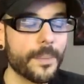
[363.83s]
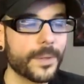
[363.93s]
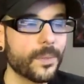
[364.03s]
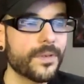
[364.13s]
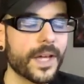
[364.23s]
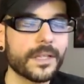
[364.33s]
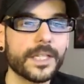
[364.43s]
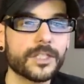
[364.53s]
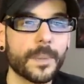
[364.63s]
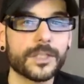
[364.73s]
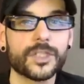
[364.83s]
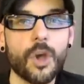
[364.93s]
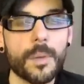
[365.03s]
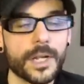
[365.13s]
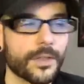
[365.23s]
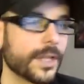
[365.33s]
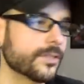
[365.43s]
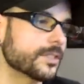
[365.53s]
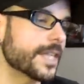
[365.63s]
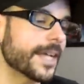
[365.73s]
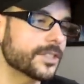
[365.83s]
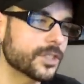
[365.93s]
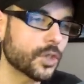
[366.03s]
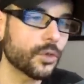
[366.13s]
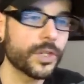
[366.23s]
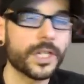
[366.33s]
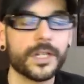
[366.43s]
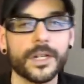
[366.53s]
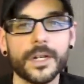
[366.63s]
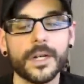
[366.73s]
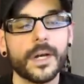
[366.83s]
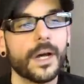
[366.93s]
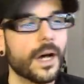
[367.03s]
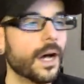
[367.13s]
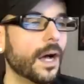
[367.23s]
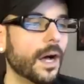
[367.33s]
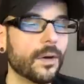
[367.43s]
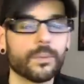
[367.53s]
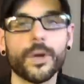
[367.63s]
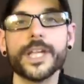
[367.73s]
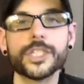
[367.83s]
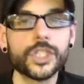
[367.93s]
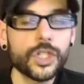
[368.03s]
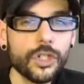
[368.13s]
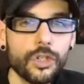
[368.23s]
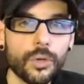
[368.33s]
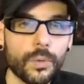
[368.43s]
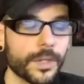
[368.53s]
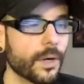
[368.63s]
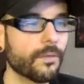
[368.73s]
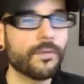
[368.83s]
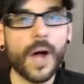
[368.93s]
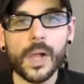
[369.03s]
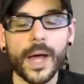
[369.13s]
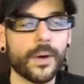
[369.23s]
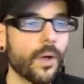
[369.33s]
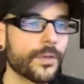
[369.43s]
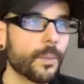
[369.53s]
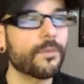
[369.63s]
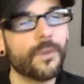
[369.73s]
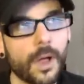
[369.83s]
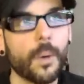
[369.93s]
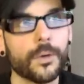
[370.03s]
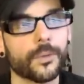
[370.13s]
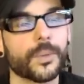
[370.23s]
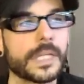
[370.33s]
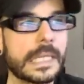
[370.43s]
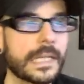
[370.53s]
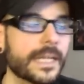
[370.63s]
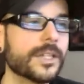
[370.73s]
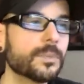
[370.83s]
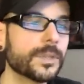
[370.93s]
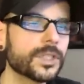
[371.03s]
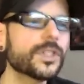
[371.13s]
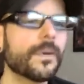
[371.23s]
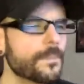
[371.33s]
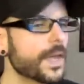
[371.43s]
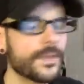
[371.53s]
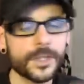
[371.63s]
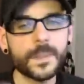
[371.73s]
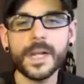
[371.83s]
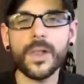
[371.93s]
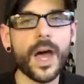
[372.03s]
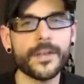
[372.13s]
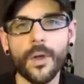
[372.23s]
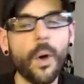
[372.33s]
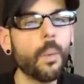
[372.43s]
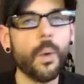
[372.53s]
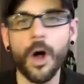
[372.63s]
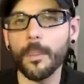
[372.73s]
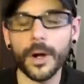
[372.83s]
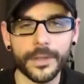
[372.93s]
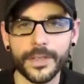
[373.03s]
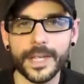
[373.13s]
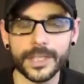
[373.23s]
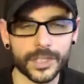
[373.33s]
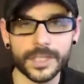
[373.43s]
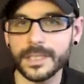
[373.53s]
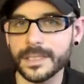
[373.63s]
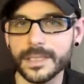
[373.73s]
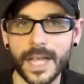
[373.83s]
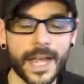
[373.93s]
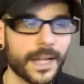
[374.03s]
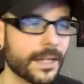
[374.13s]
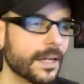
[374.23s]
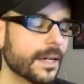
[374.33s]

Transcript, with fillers: I mean, we've had leaks about so many things Assassin's Creed, uh, Rage 2, you know, Fallout, all the, well, Fallout wasn't really leaked, but still, there's been a lot of, the whole Walmart thing is just insane.